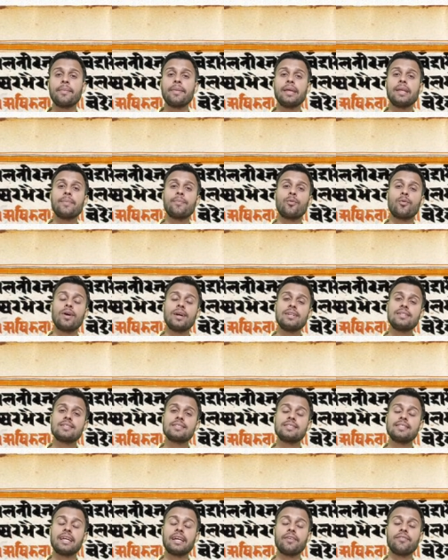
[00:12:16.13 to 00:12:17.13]
So
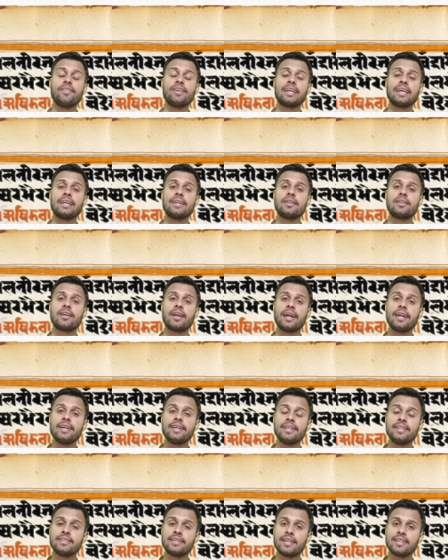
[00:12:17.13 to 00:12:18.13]
today this is it.
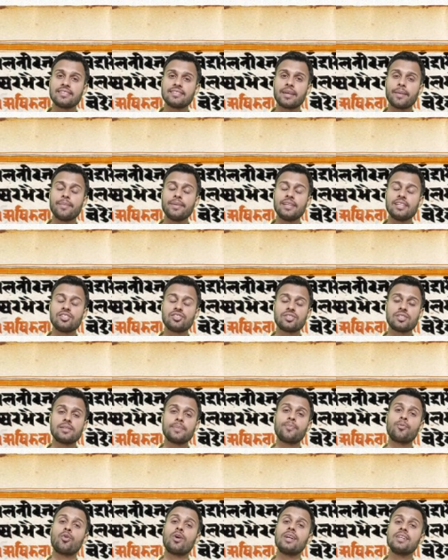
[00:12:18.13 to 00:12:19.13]
These are the main
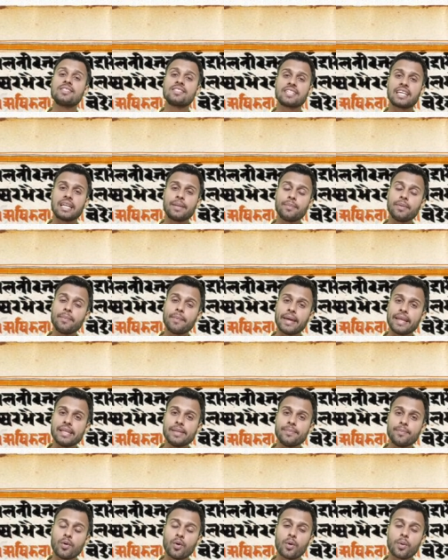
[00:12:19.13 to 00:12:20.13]
points that we can
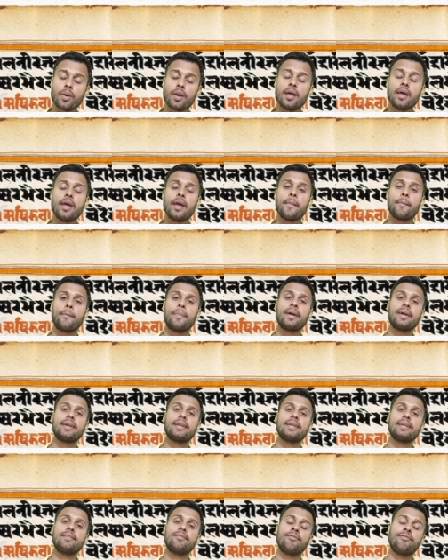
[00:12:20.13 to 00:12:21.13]
write in the
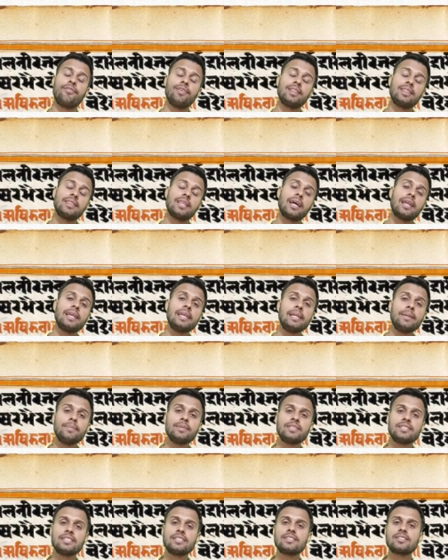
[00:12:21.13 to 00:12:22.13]
examination. Points can be
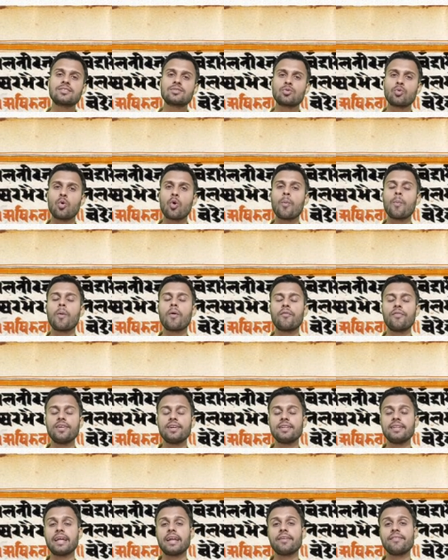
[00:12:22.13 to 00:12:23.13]
many more,
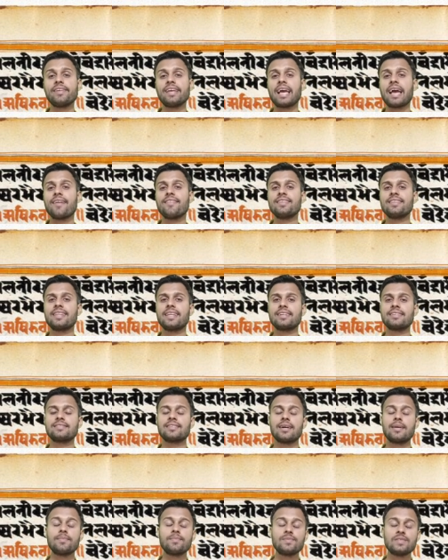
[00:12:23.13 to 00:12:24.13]
but with the
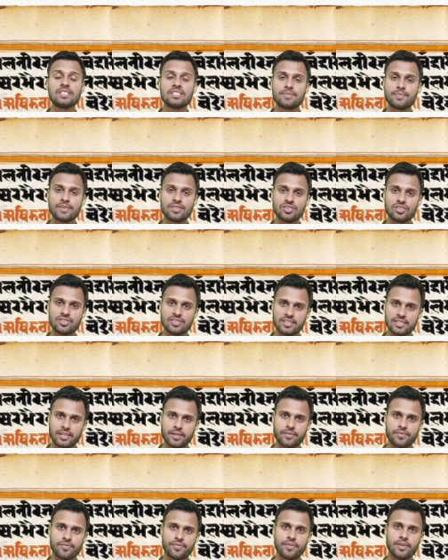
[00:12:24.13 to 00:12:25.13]
limited scope
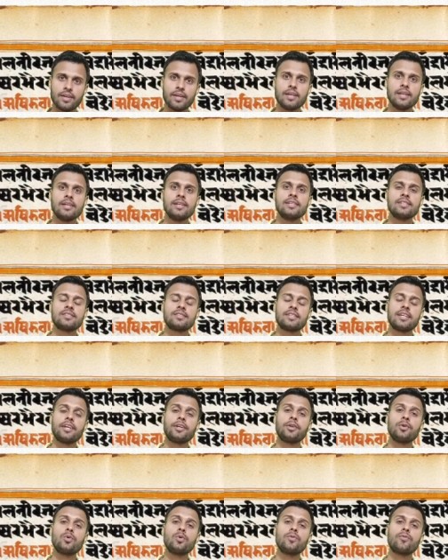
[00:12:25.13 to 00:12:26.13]
of it that we have in the
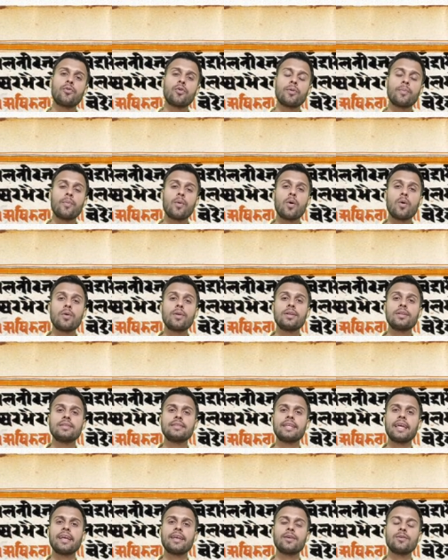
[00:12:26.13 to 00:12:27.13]
exam, this much is
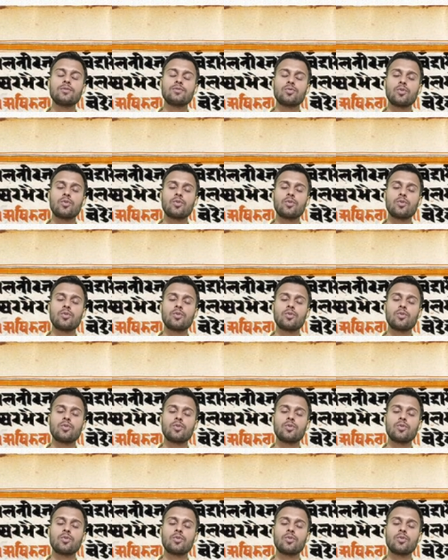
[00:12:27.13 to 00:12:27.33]
enough.